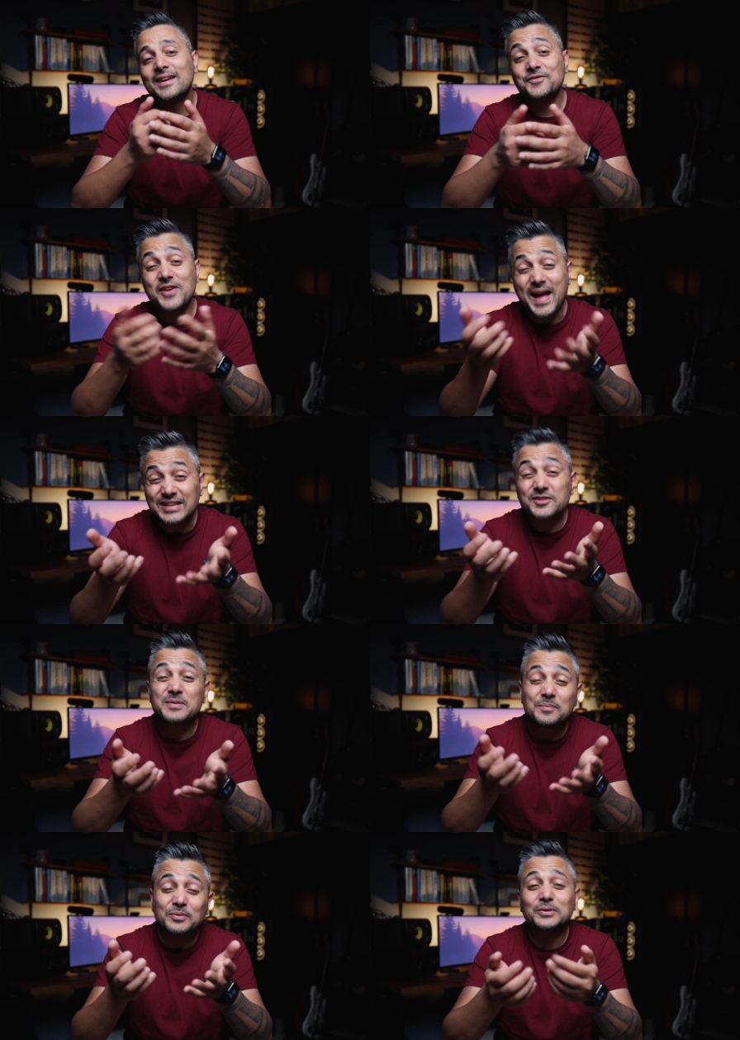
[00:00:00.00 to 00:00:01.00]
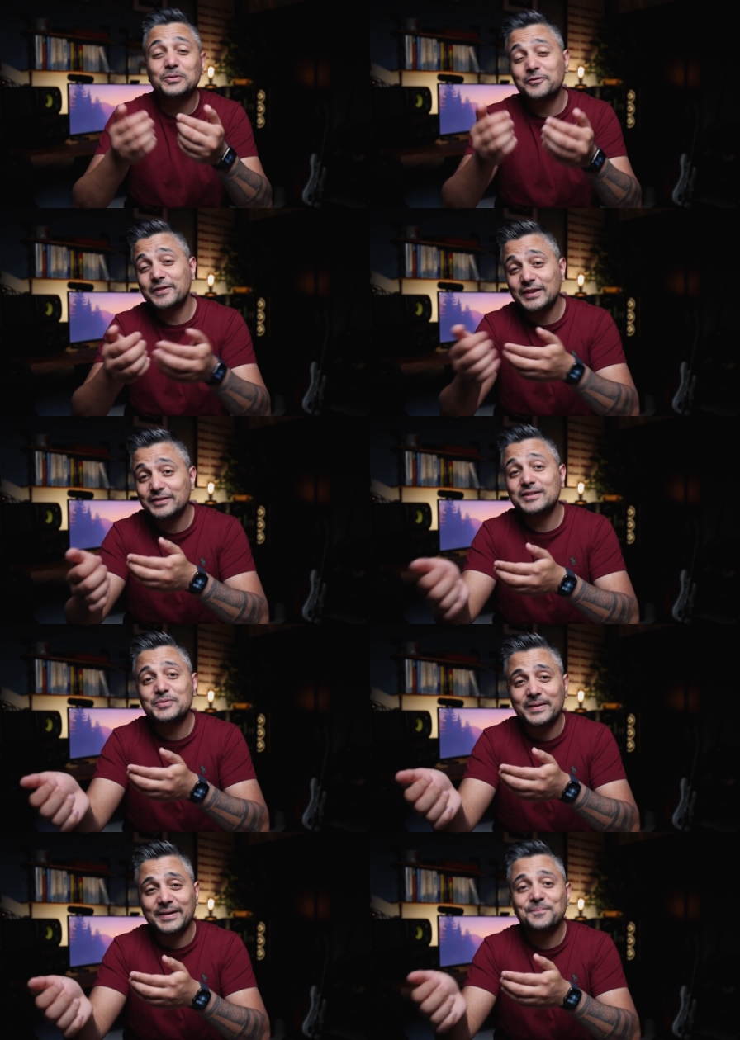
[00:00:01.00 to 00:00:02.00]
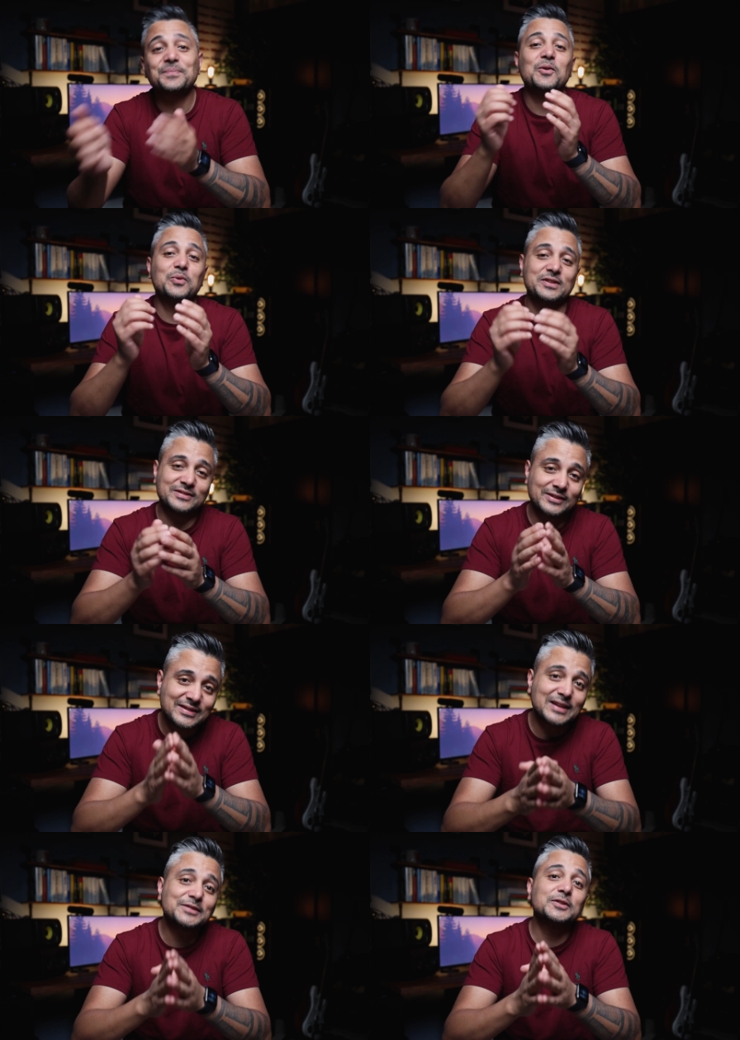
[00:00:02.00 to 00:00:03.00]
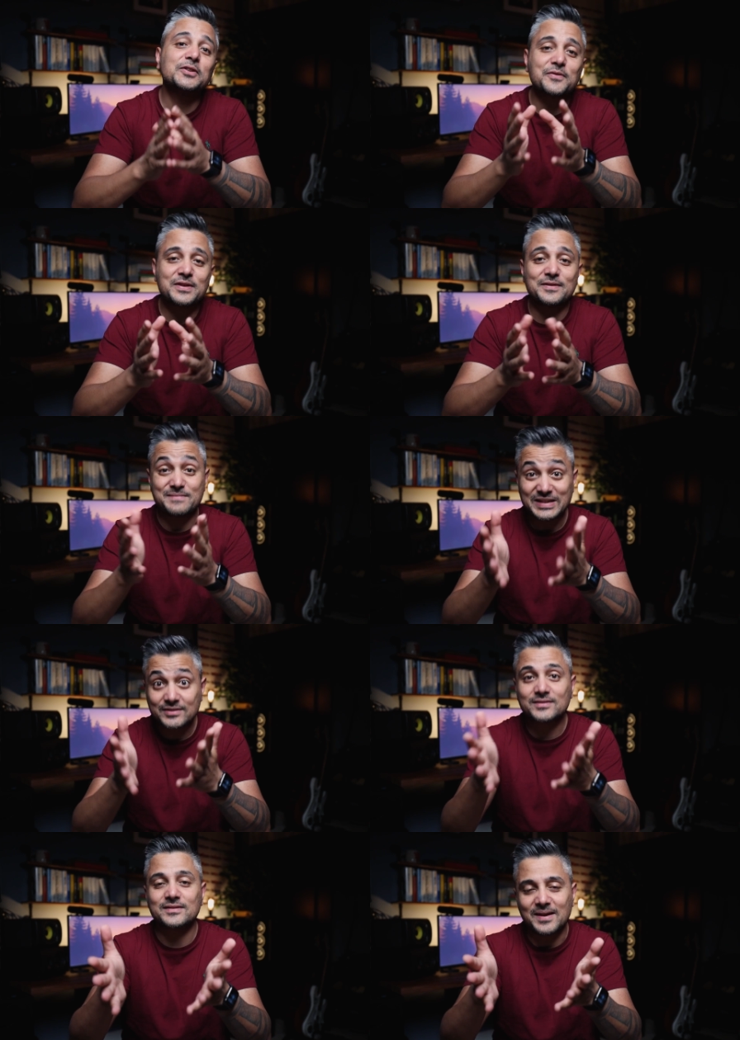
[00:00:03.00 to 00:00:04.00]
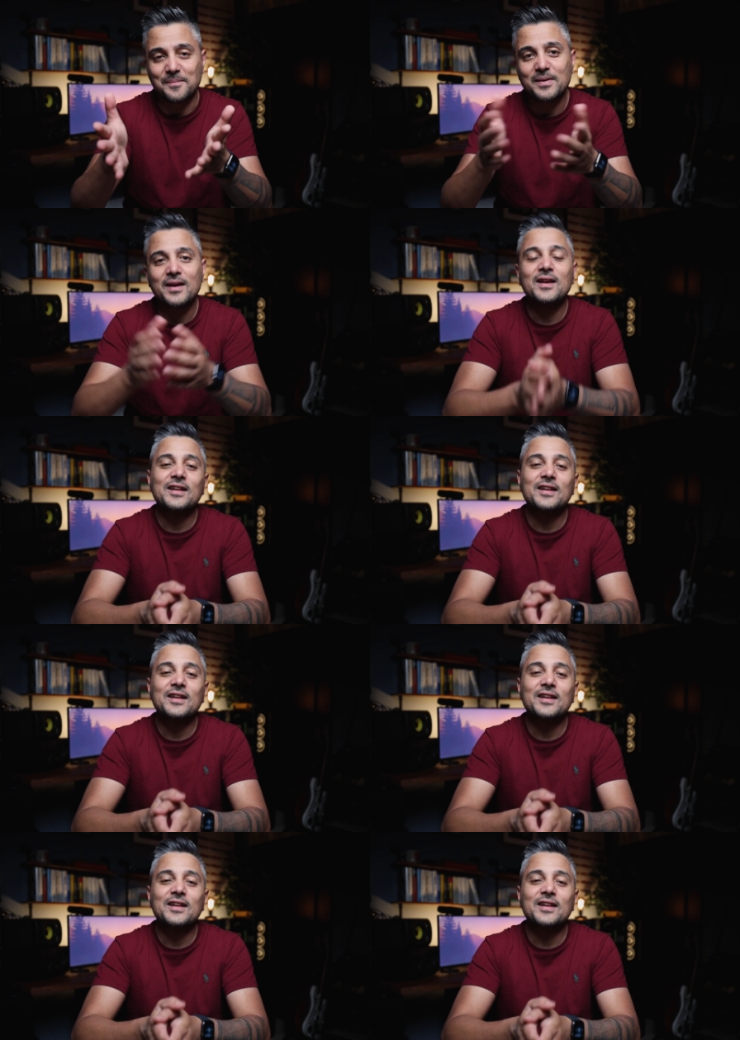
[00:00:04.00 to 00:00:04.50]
If you ask people who feel this way what a successful career means to them,